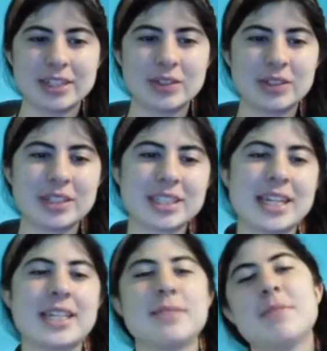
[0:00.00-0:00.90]
or to
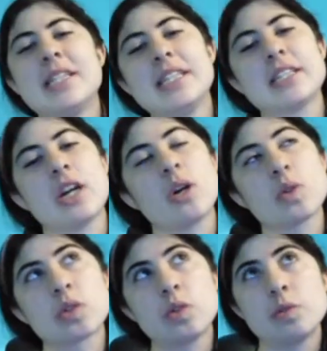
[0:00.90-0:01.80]
get admitted into
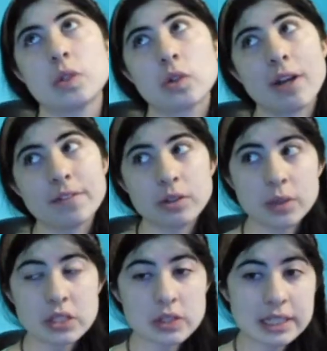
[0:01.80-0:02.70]
Hogwarts School of Witchcraft and
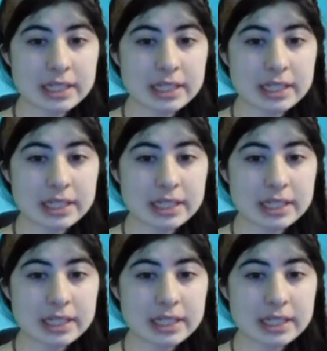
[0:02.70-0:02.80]
Wizardry,